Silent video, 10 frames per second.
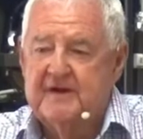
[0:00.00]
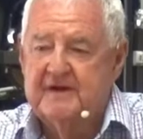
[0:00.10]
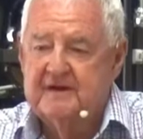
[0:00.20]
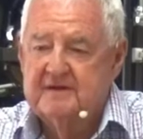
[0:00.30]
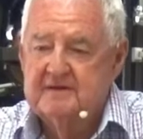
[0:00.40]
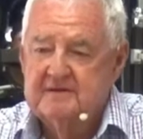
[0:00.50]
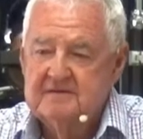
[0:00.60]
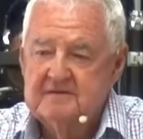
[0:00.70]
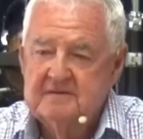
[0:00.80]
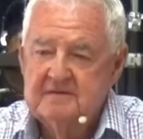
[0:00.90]
reading,
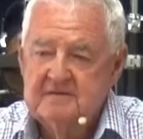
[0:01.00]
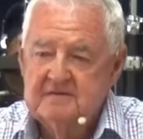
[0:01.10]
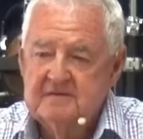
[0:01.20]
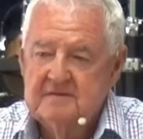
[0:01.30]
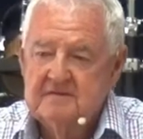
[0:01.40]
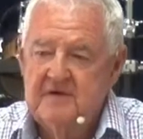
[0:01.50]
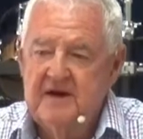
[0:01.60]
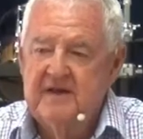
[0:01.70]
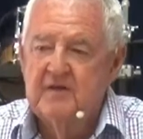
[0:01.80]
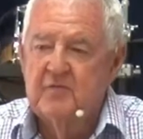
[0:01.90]

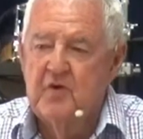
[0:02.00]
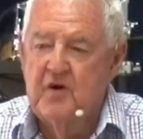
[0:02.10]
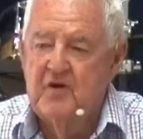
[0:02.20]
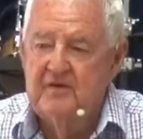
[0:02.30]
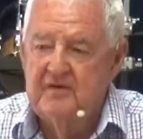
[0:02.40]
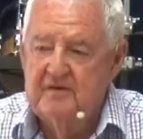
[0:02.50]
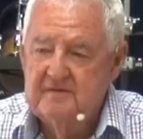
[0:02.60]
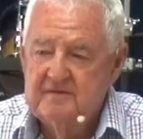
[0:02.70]
reading the Word.